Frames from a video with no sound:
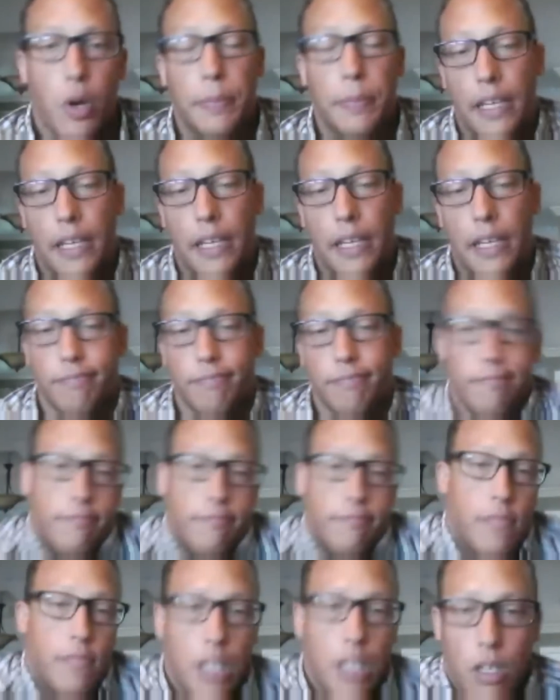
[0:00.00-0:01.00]
people opting
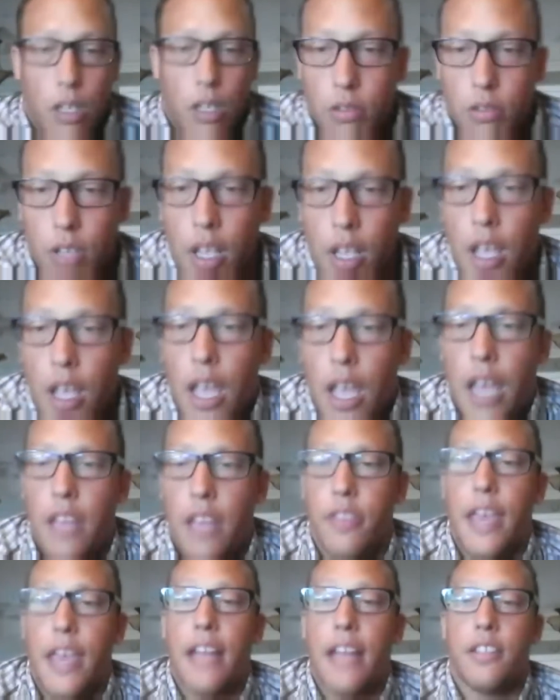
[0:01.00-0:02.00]
in, you know.
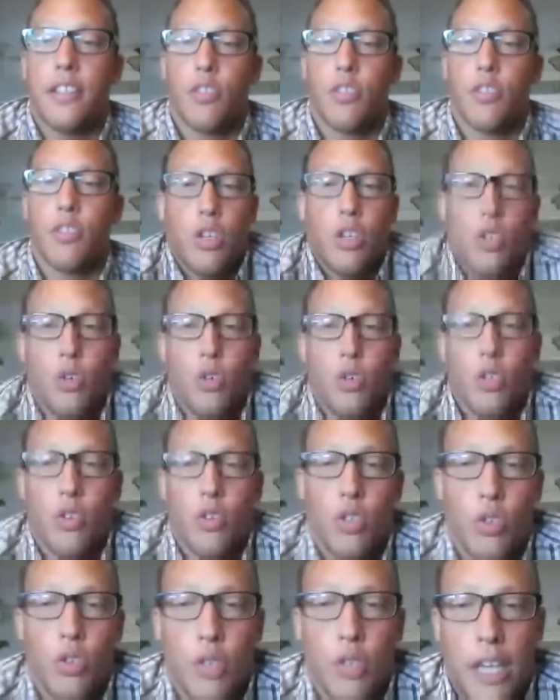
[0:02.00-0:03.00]
And that's what you
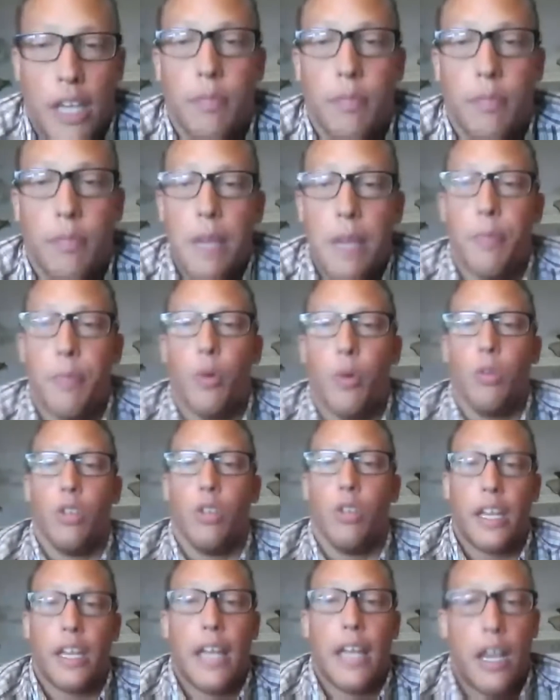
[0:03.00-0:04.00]
do. You get
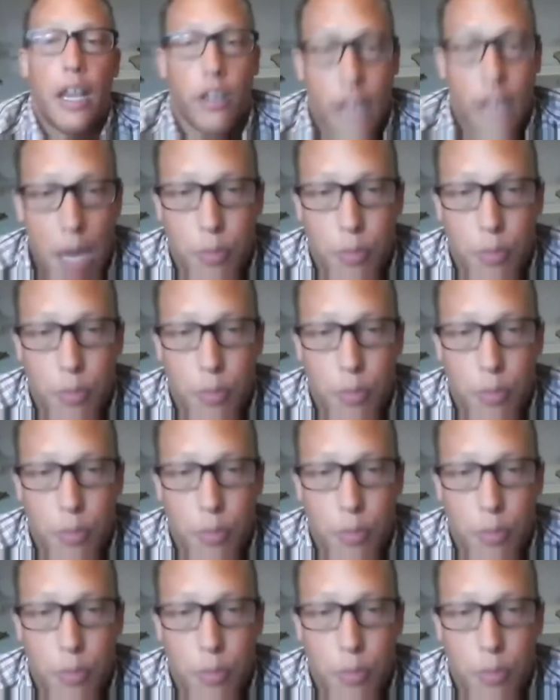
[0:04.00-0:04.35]
people looking